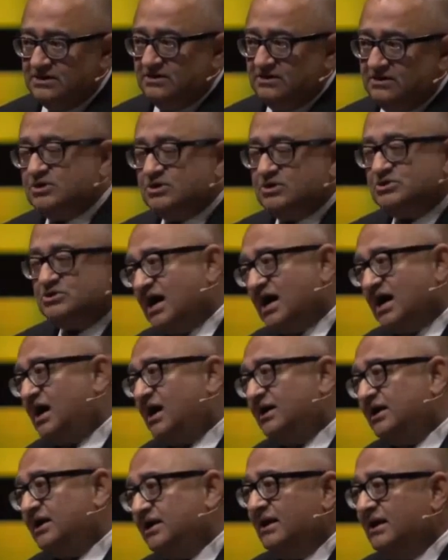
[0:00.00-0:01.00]
Because
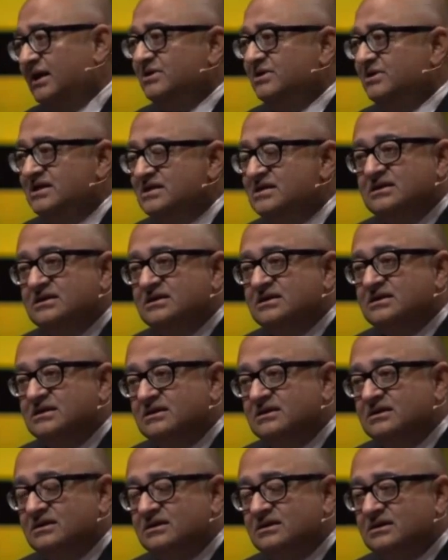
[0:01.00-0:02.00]
I am an
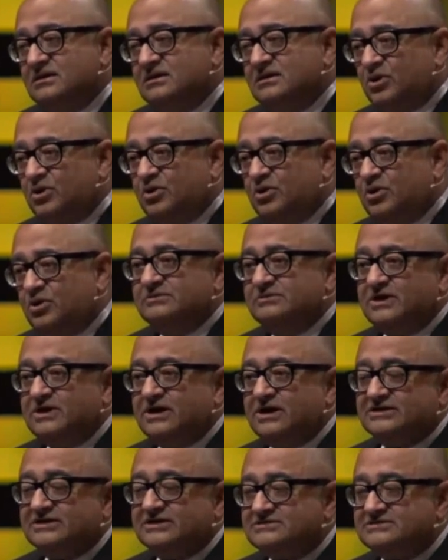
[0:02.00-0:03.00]
Indian born in
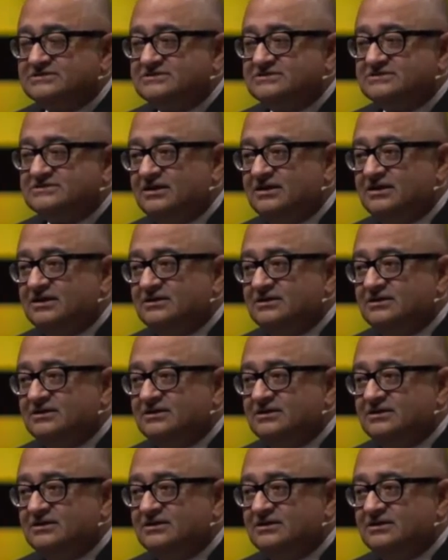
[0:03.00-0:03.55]
Pakistan,